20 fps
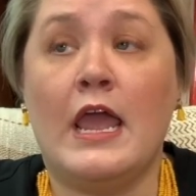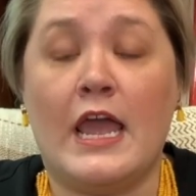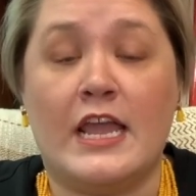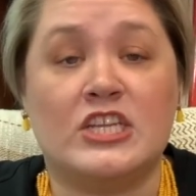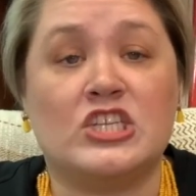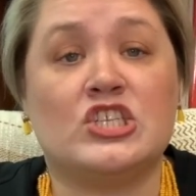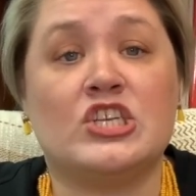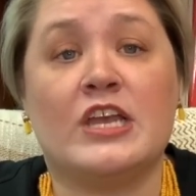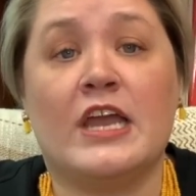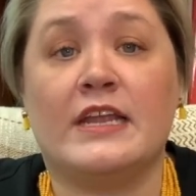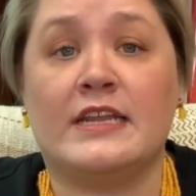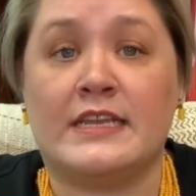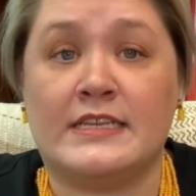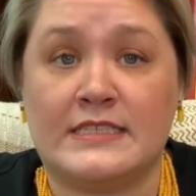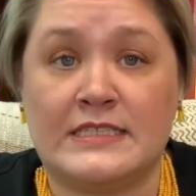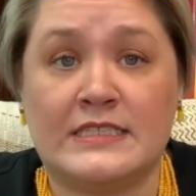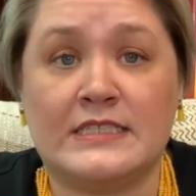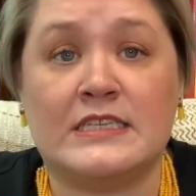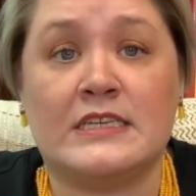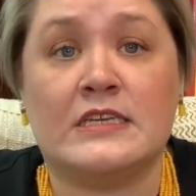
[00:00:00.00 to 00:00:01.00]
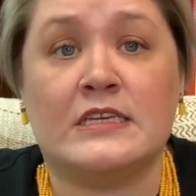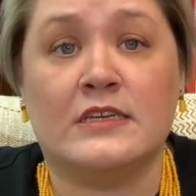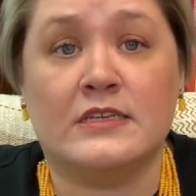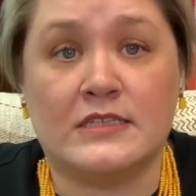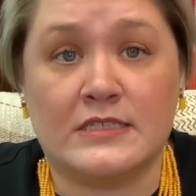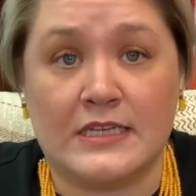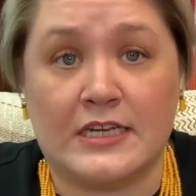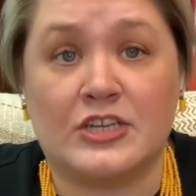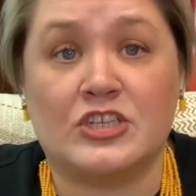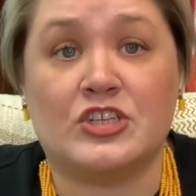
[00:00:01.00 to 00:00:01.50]
And she had a
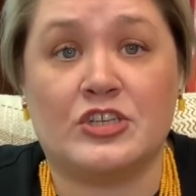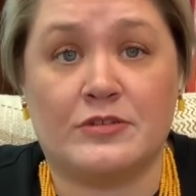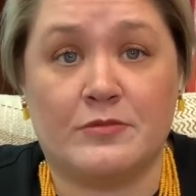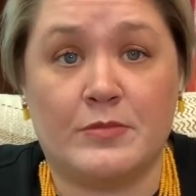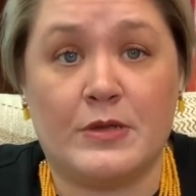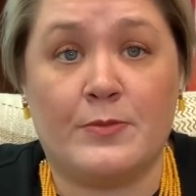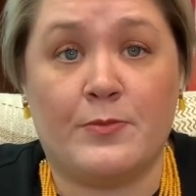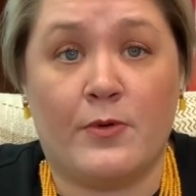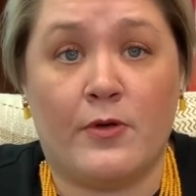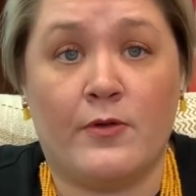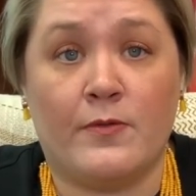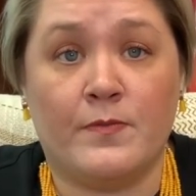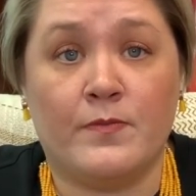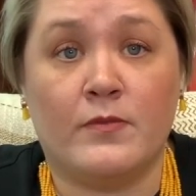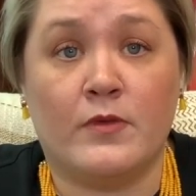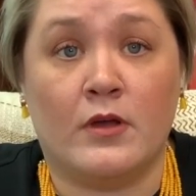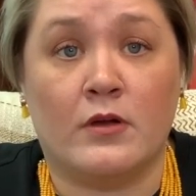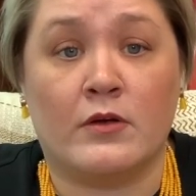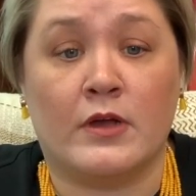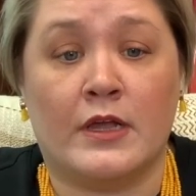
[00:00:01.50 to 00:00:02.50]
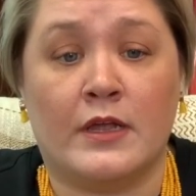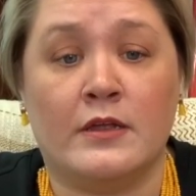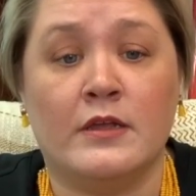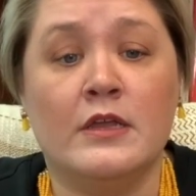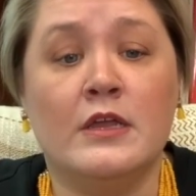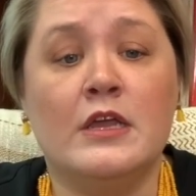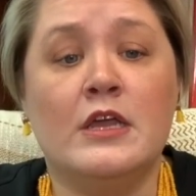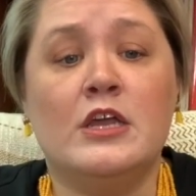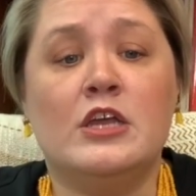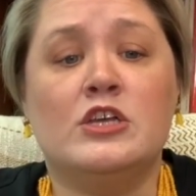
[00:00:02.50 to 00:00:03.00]
C-section, people, okay?
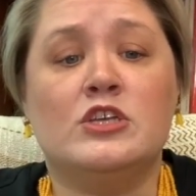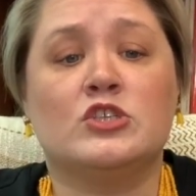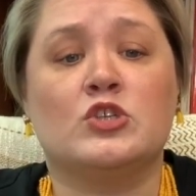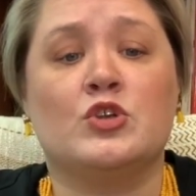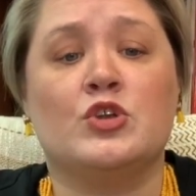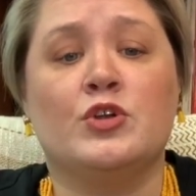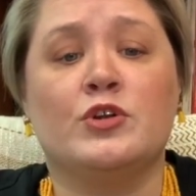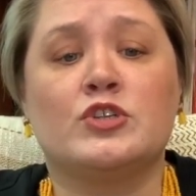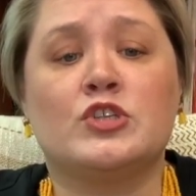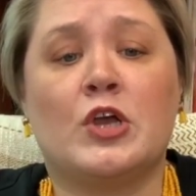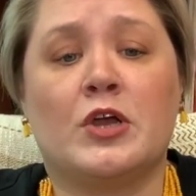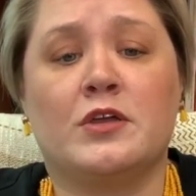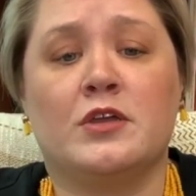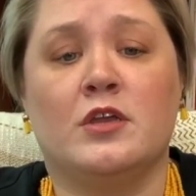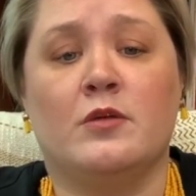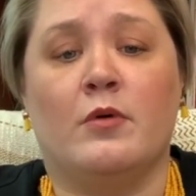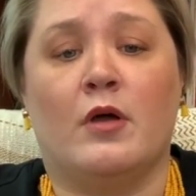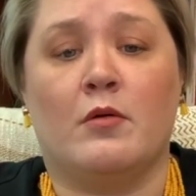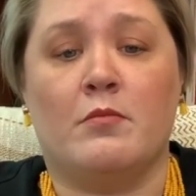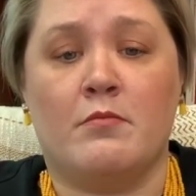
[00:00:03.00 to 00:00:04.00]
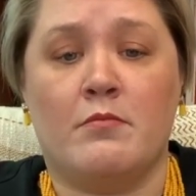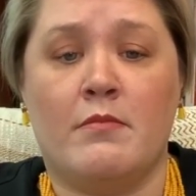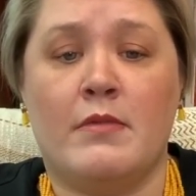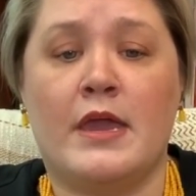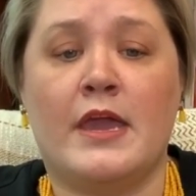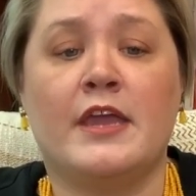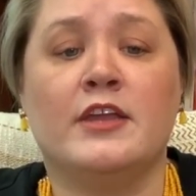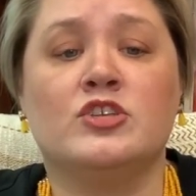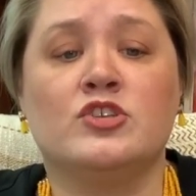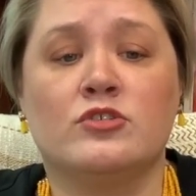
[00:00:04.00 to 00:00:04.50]
So you're talking about
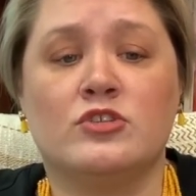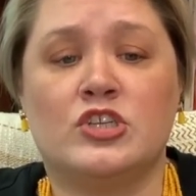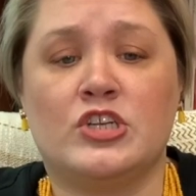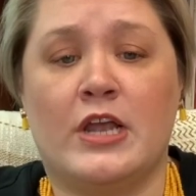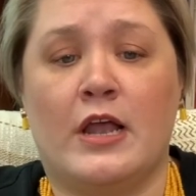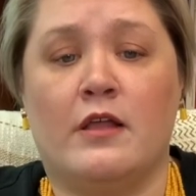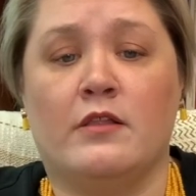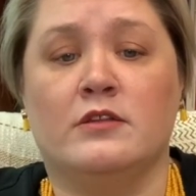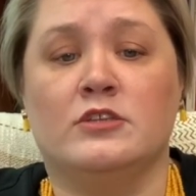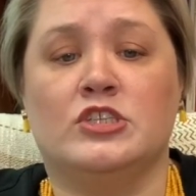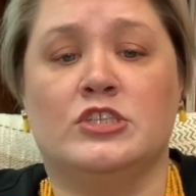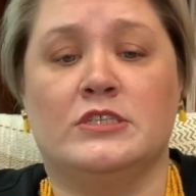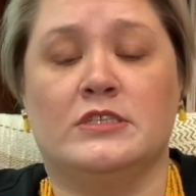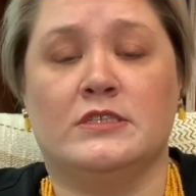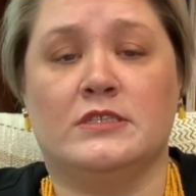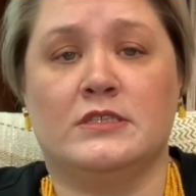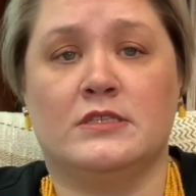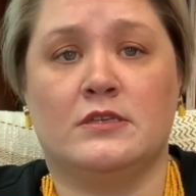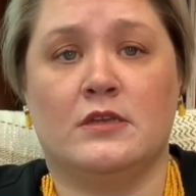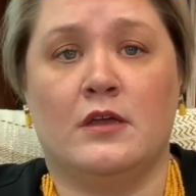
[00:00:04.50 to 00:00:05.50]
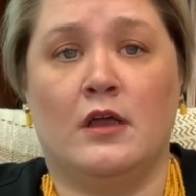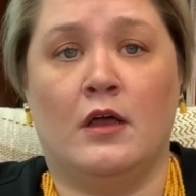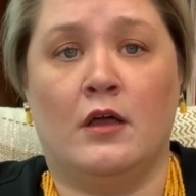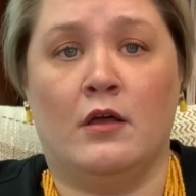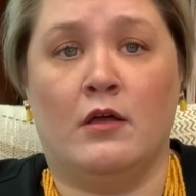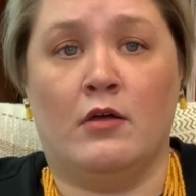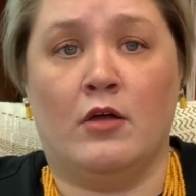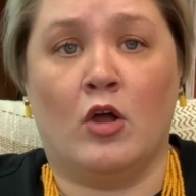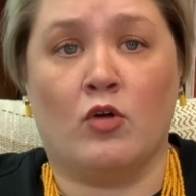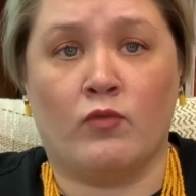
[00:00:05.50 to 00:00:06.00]
major challenges
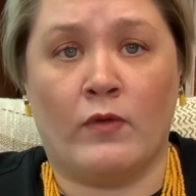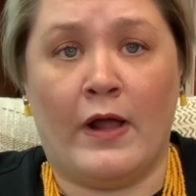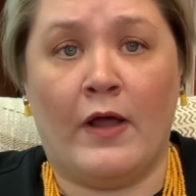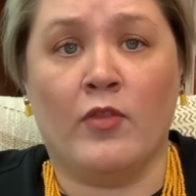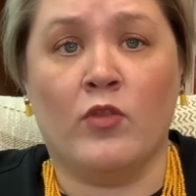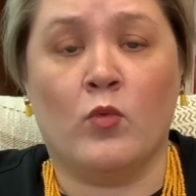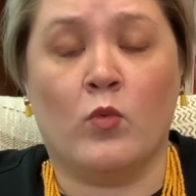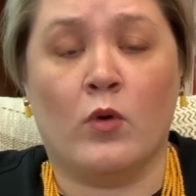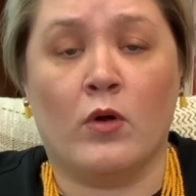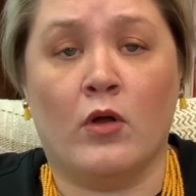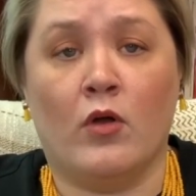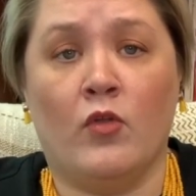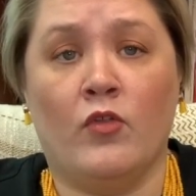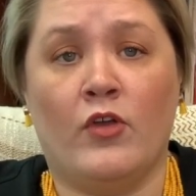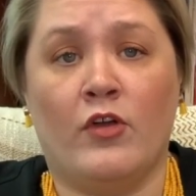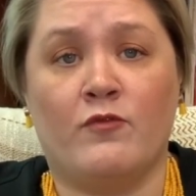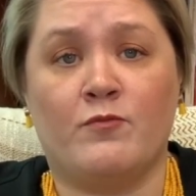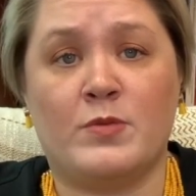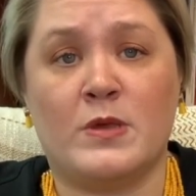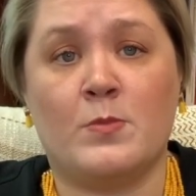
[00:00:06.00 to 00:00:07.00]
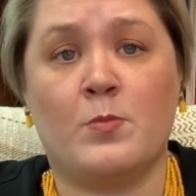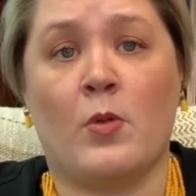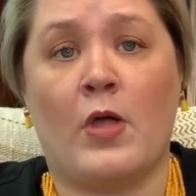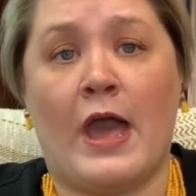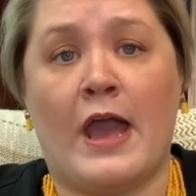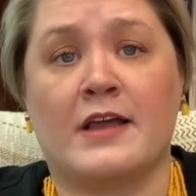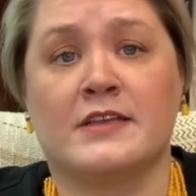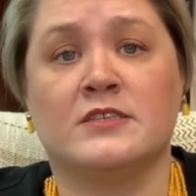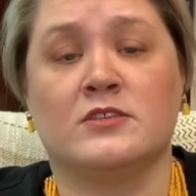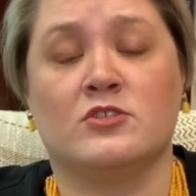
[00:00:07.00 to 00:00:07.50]
around the world of people
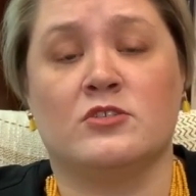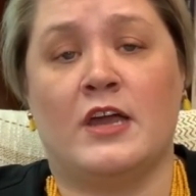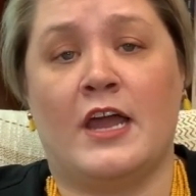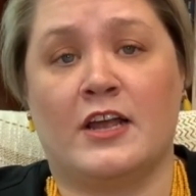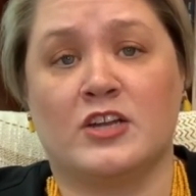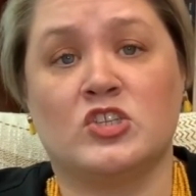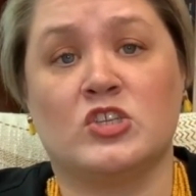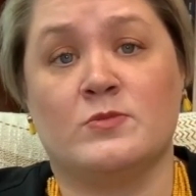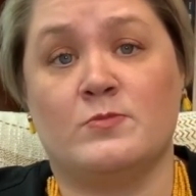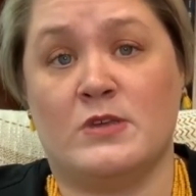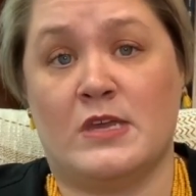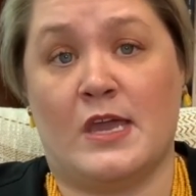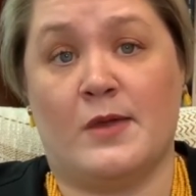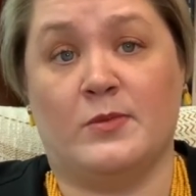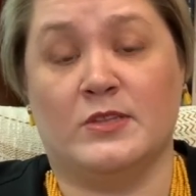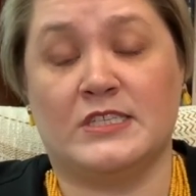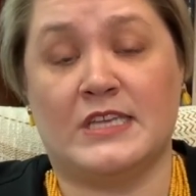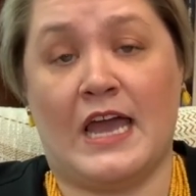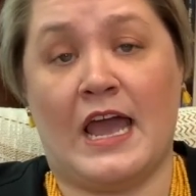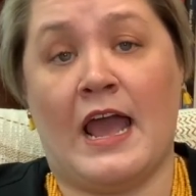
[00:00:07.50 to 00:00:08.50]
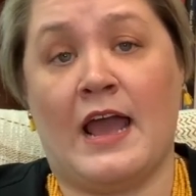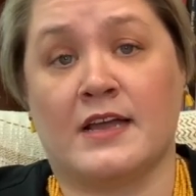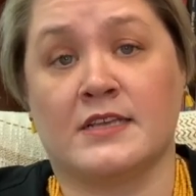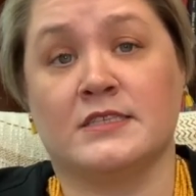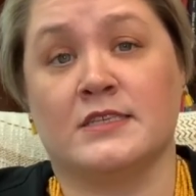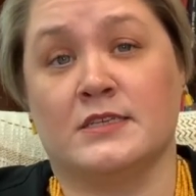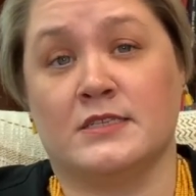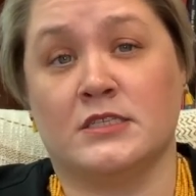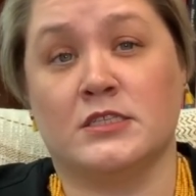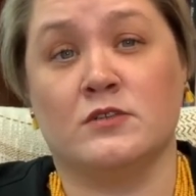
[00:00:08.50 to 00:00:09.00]
actually being able to
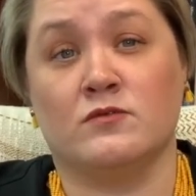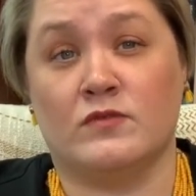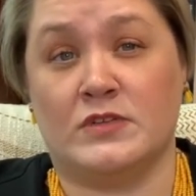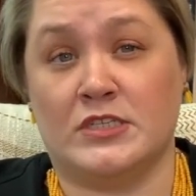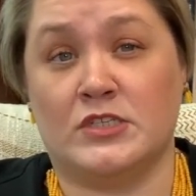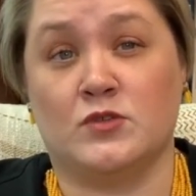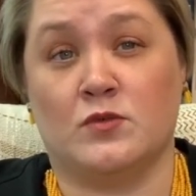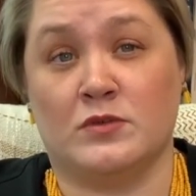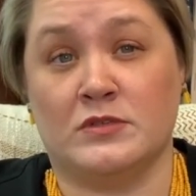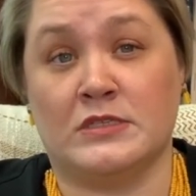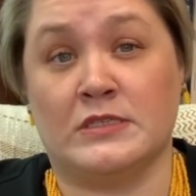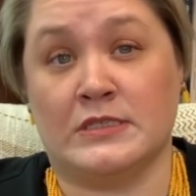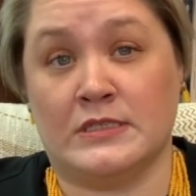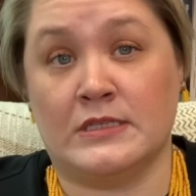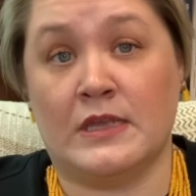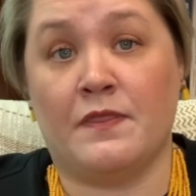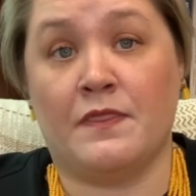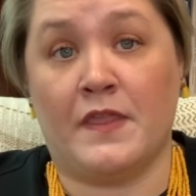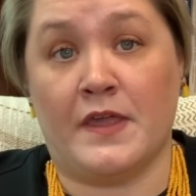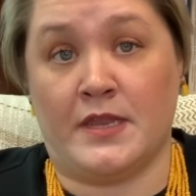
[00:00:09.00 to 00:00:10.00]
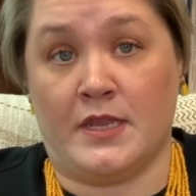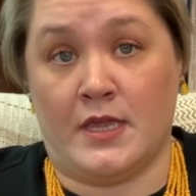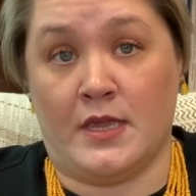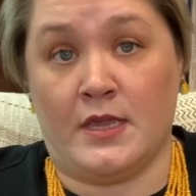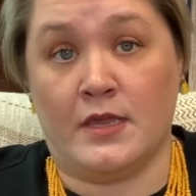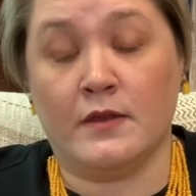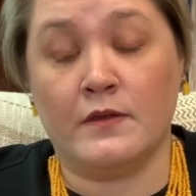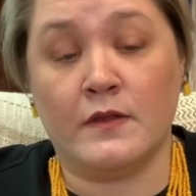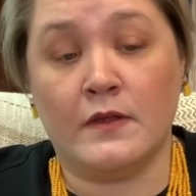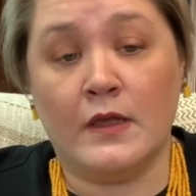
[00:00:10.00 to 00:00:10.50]
access the resources that they
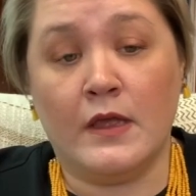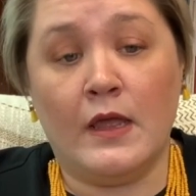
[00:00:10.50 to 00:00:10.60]
need.